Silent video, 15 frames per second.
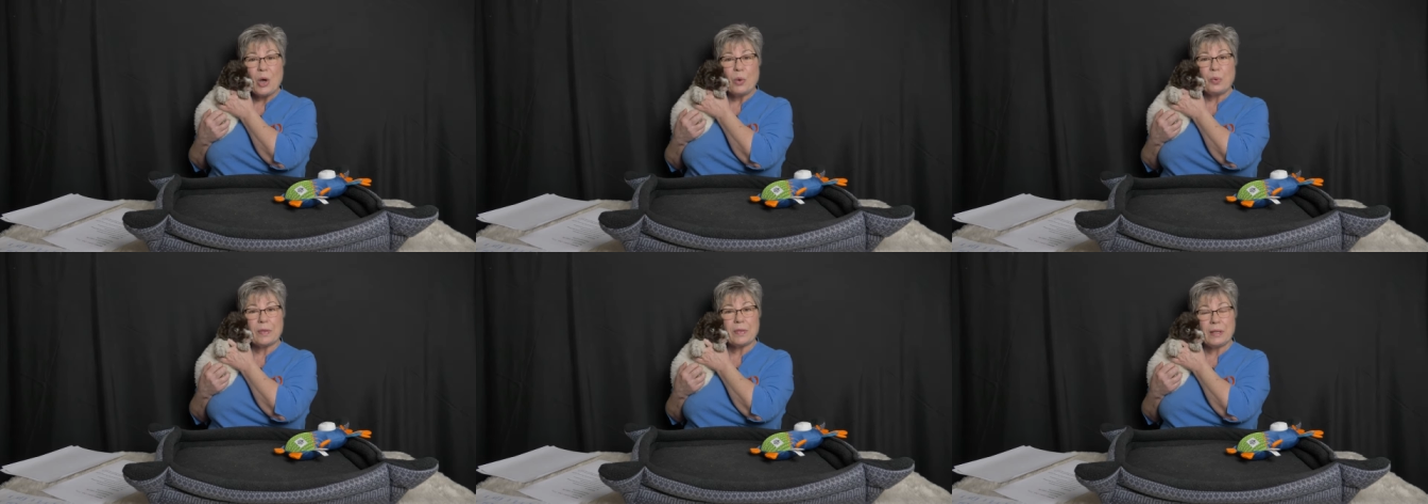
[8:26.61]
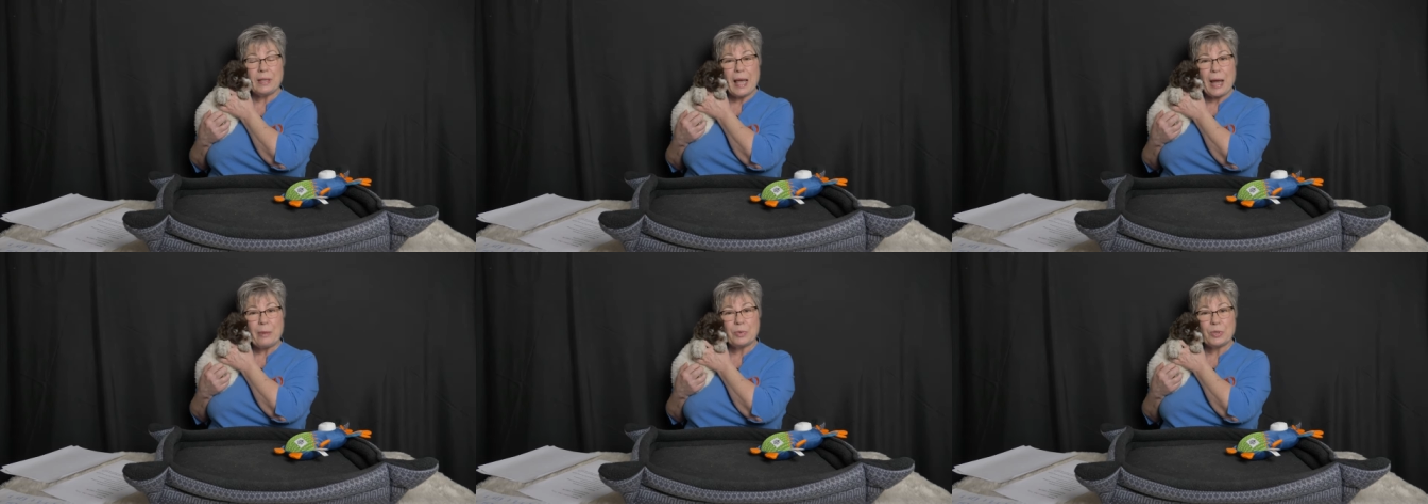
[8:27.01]
with a
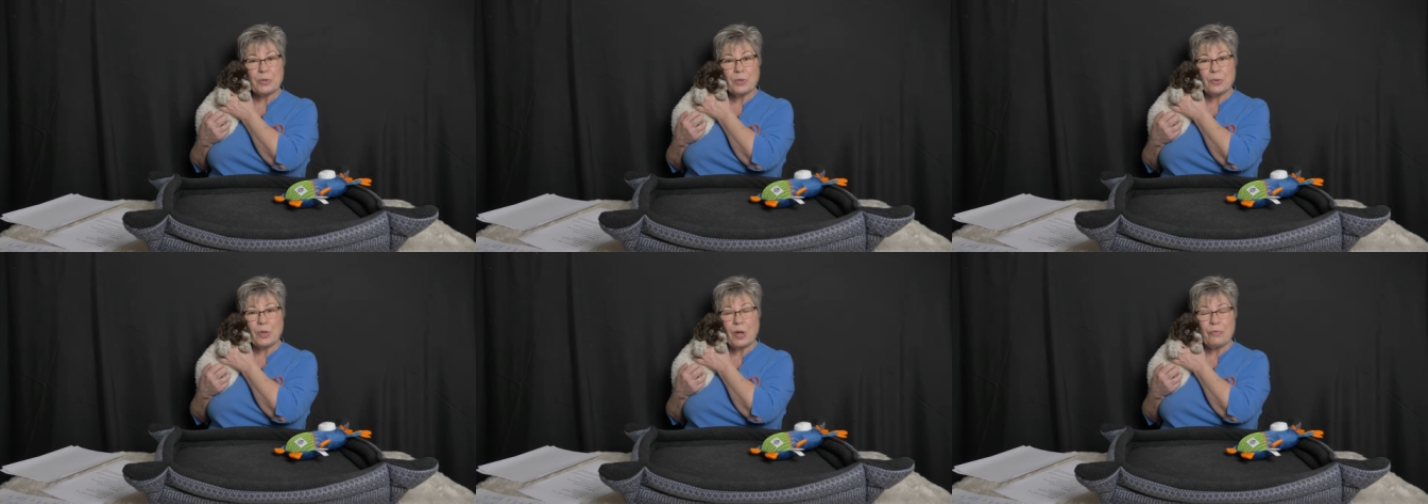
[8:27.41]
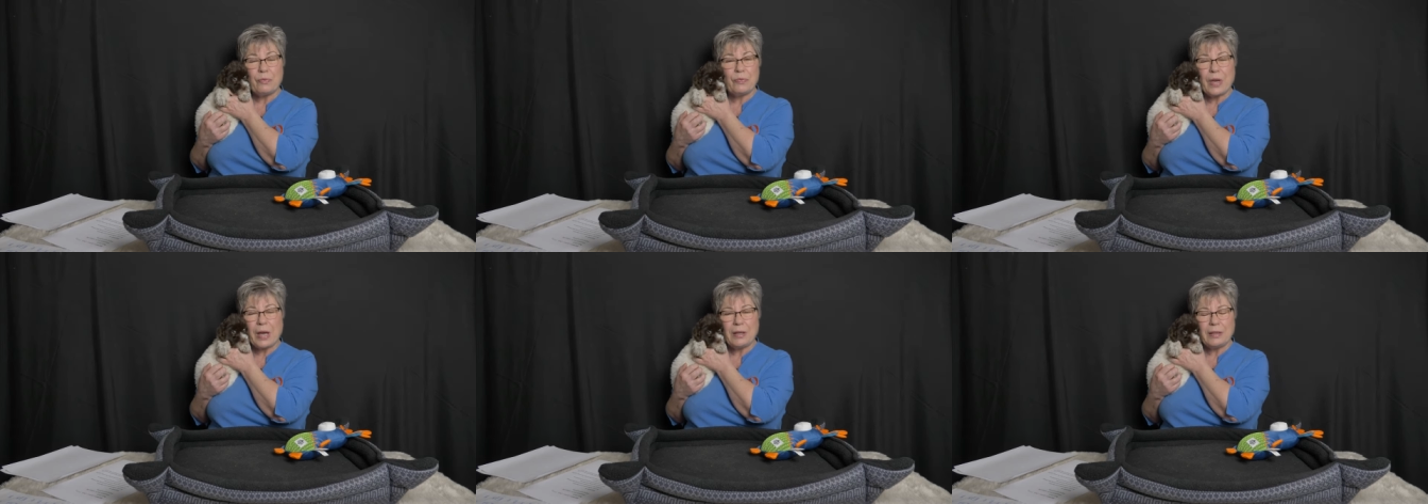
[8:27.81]
Labradoodle,
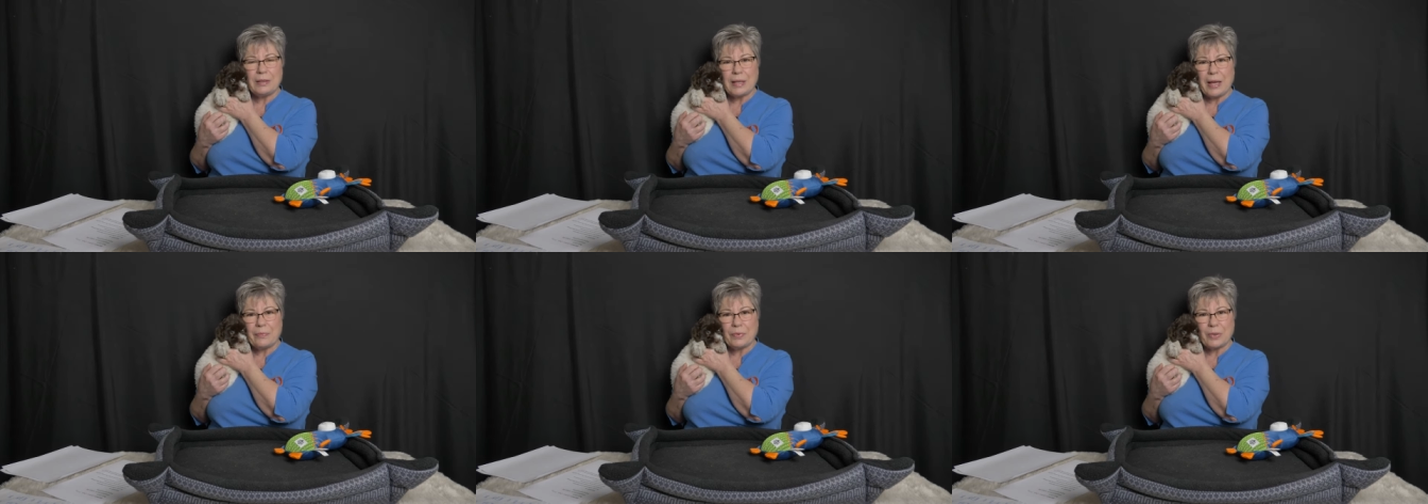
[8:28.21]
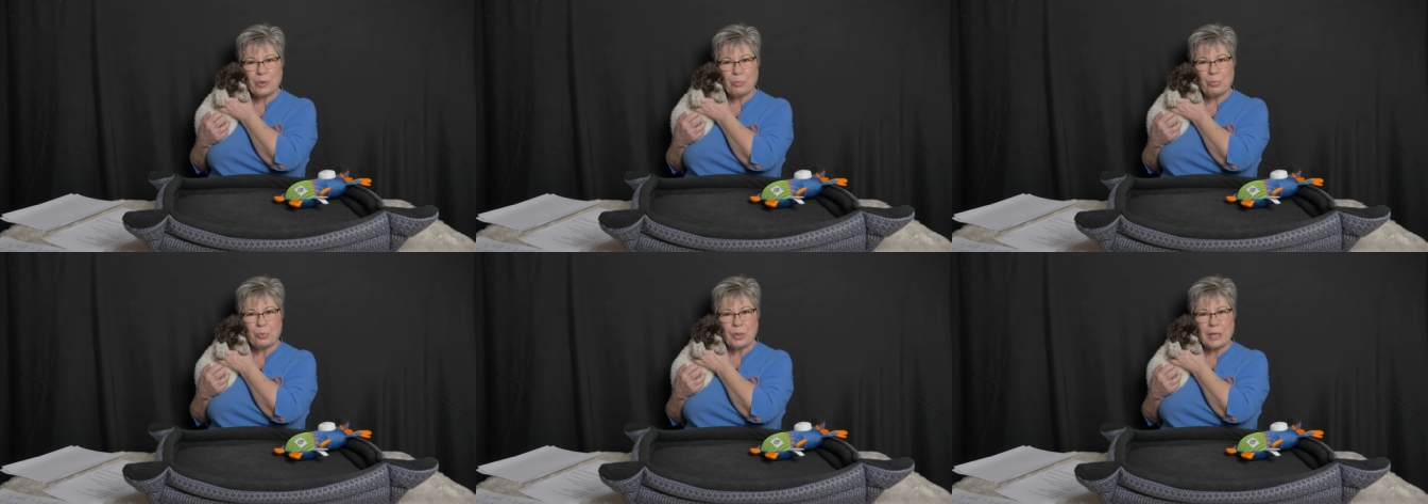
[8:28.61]
fell in love with
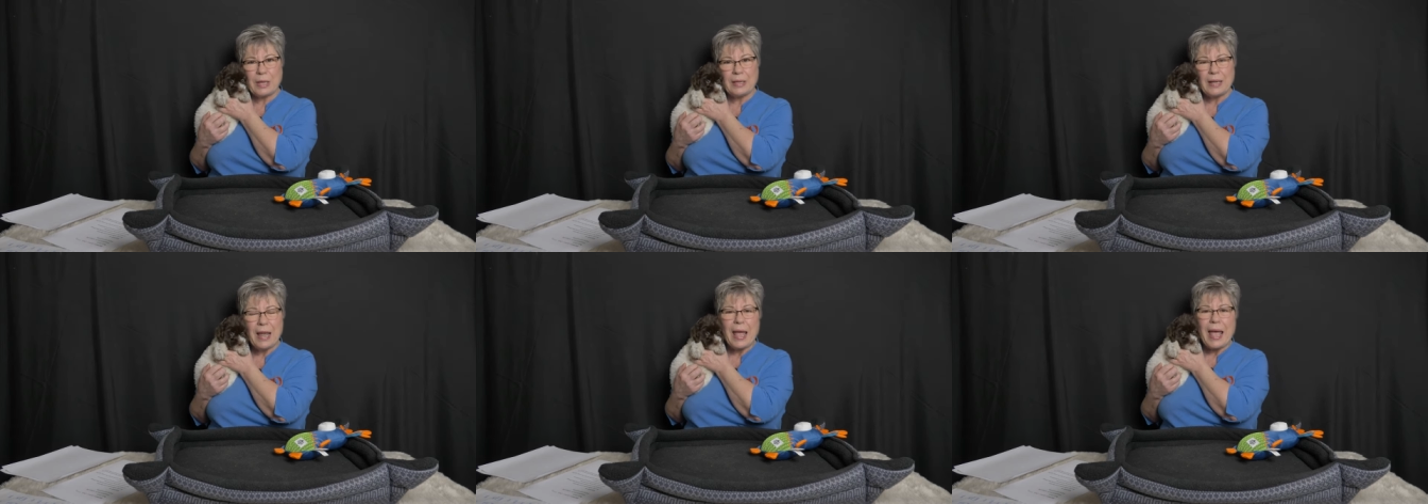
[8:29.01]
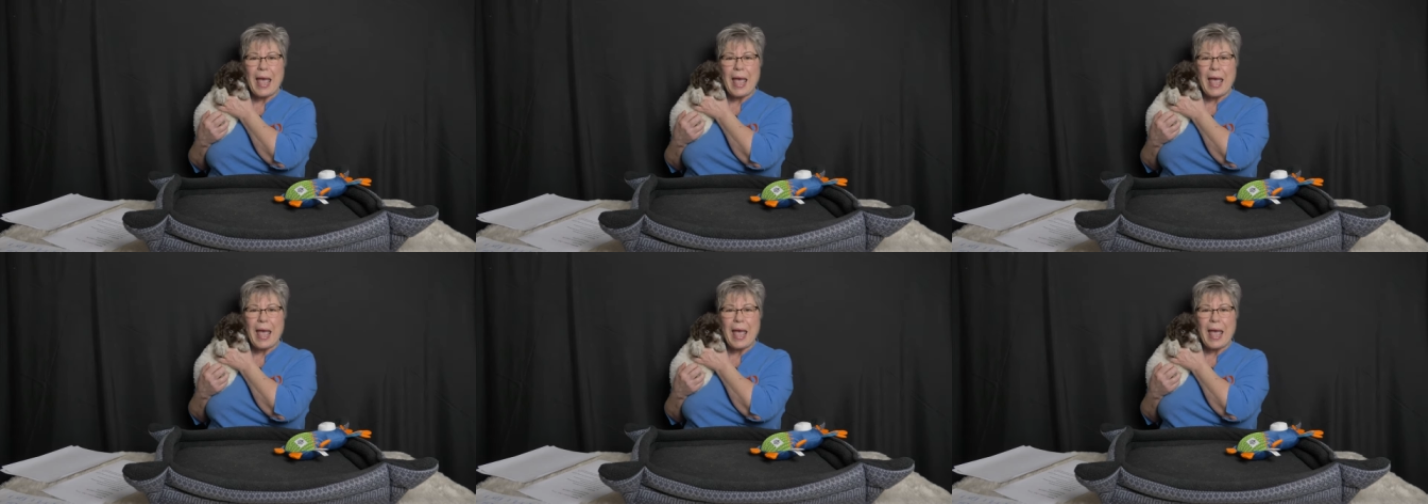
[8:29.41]
the breed,